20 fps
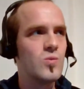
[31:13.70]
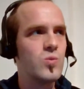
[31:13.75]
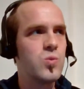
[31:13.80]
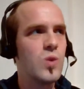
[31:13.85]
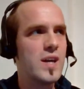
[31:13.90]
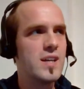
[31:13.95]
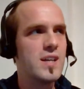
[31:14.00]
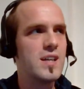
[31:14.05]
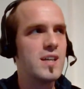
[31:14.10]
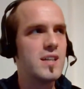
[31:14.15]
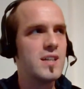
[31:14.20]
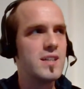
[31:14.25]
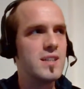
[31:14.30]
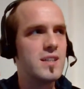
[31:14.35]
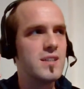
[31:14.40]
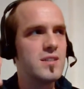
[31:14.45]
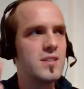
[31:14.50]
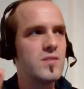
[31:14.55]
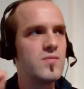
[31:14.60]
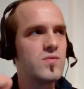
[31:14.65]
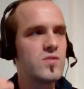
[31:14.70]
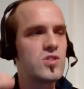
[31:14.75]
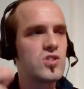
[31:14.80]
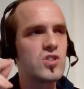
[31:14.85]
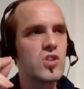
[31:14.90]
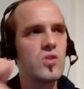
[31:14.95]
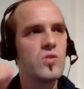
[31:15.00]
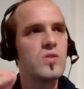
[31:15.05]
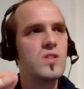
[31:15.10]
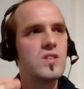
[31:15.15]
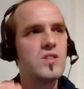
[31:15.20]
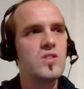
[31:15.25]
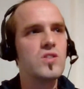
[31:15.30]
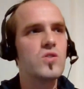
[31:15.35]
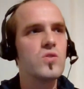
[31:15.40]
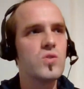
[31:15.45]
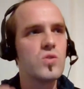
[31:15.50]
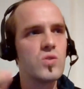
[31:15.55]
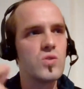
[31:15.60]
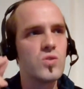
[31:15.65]
where it is even shown in
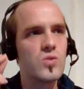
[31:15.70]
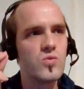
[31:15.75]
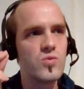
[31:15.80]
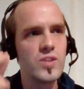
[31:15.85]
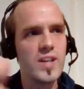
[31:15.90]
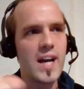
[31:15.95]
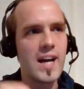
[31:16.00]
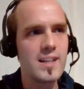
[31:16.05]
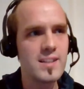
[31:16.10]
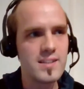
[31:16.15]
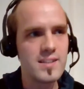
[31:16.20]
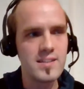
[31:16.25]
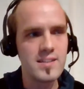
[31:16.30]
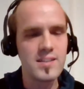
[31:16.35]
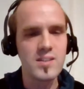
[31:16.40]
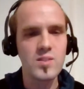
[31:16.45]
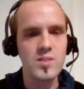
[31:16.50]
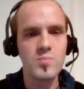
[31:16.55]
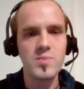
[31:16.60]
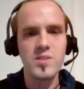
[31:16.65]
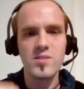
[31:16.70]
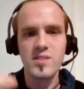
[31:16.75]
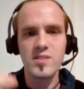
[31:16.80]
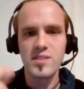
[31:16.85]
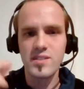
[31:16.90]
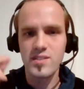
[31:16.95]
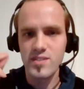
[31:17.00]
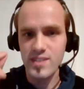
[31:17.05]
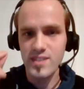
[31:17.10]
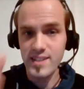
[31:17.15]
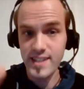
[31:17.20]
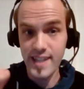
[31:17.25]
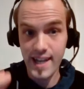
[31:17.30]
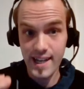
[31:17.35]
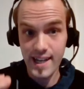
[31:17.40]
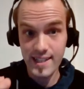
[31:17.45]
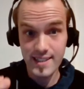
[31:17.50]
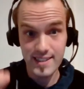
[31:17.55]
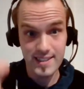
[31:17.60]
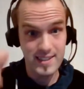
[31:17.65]
your reality experience
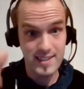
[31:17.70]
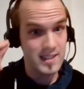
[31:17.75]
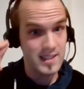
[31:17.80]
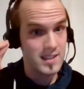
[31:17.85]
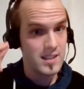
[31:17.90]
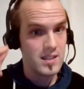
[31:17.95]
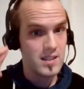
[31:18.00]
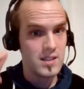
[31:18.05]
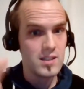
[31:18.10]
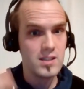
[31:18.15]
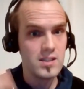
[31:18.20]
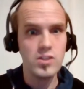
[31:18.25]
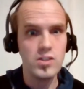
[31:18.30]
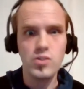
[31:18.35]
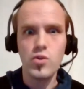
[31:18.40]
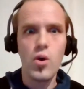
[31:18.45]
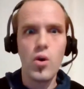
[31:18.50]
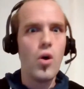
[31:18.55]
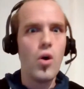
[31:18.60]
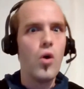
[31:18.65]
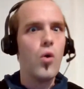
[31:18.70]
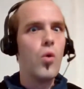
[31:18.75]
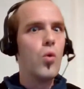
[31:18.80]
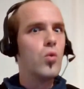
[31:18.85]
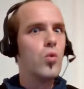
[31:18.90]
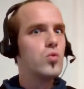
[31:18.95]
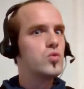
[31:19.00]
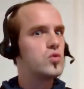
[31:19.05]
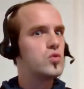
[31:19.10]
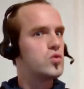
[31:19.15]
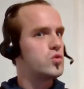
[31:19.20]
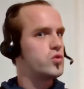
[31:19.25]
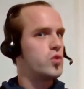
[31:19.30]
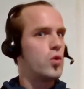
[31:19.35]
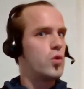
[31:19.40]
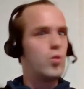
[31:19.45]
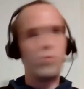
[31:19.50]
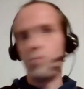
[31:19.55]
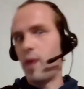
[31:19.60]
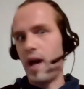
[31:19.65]
that these oh
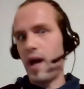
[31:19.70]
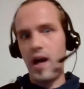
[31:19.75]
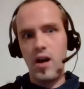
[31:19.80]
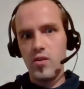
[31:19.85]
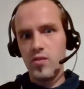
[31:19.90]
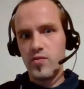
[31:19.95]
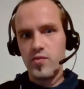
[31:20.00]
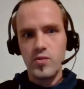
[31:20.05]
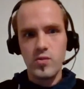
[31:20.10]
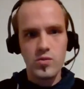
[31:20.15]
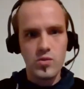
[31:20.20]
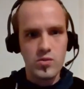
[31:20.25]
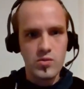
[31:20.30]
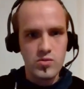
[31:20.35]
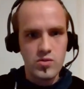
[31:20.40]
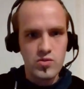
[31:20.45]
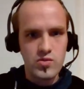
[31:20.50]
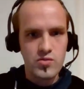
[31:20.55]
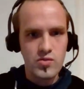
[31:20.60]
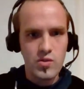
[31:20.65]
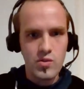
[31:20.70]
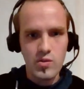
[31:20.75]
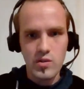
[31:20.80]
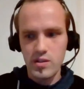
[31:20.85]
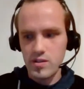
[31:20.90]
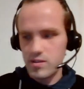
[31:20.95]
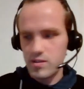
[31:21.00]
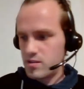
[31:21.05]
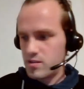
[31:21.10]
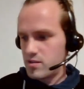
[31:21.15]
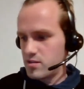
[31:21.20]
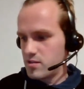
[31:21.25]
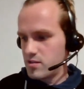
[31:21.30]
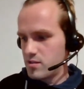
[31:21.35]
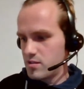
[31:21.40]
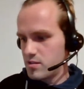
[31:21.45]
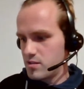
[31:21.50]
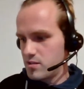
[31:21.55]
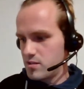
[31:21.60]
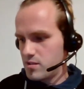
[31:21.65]
so powerful controllers
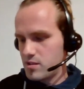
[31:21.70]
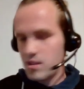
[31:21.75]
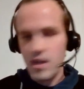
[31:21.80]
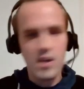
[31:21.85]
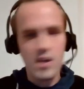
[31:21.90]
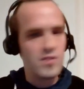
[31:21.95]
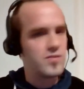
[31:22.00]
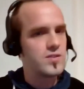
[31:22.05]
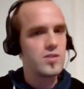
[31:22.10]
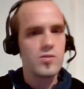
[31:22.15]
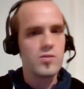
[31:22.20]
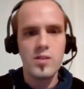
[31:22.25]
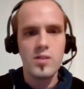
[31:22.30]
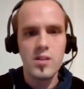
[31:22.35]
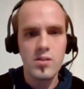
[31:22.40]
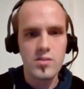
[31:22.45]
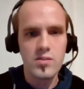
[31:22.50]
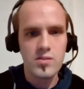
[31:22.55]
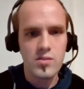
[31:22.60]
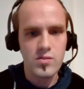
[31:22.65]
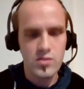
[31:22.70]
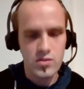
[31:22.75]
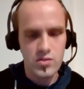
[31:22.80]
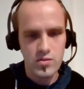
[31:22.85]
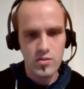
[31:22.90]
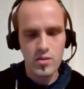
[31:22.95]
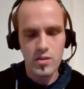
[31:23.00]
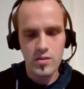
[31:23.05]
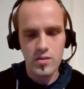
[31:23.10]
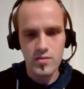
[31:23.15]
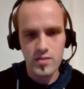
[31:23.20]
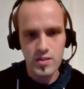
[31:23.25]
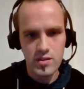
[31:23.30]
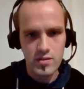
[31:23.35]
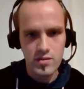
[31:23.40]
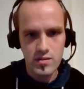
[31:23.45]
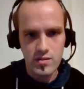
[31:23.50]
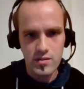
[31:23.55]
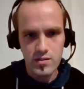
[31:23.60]
have totally lost control over you.